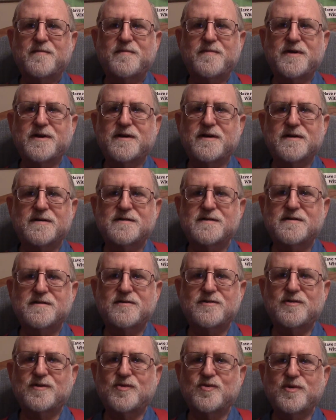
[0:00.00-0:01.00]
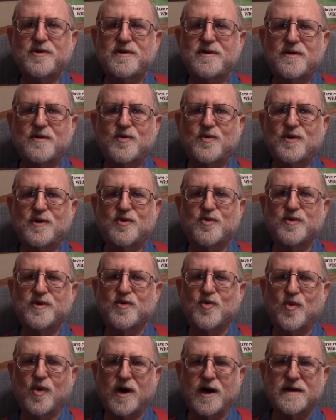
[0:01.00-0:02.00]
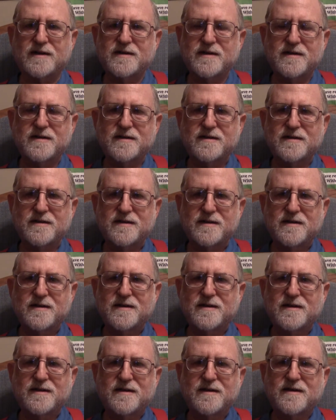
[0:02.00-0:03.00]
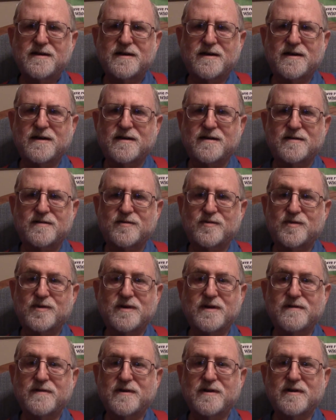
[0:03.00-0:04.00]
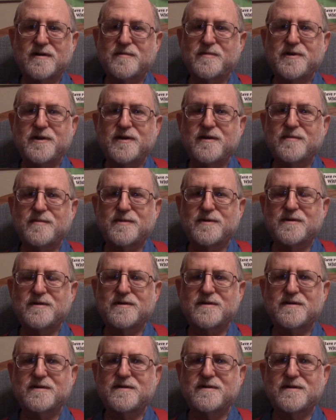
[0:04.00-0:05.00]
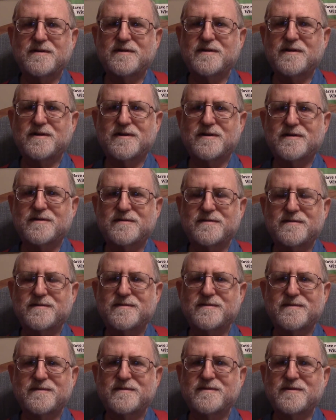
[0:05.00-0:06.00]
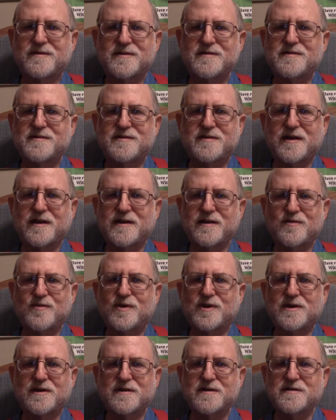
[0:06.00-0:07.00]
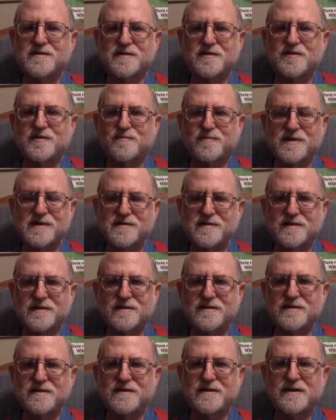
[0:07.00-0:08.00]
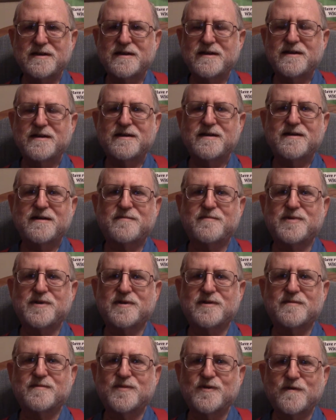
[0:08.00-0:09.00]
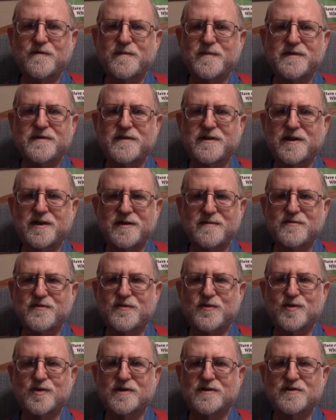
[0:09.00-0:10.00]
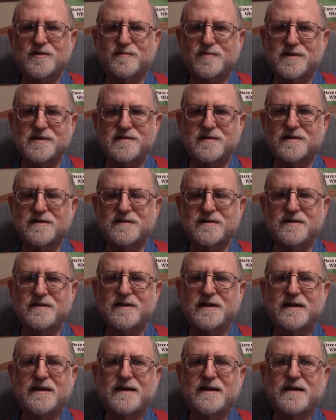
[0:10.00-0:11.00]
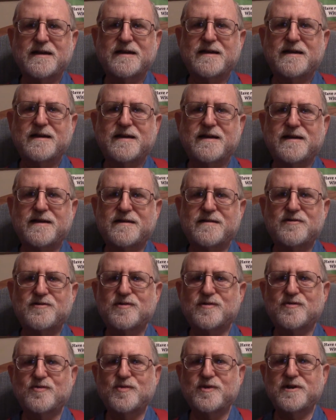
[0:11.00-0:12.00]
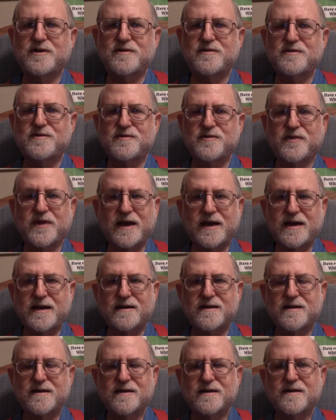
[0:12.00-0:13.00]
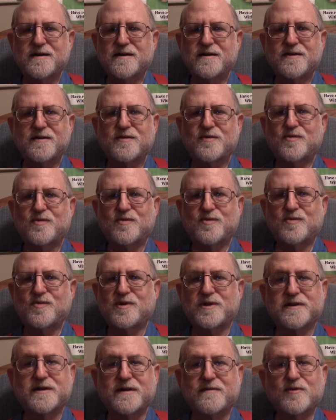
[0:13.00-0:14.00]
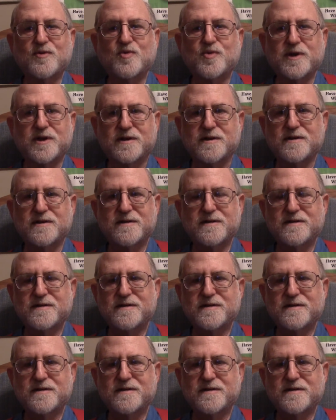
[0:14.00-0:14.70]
Because until we know what we want, we're never going to be able to say what it is explicitly and build a movement that aims for it explicitly. And until we can do that, we'll never win it.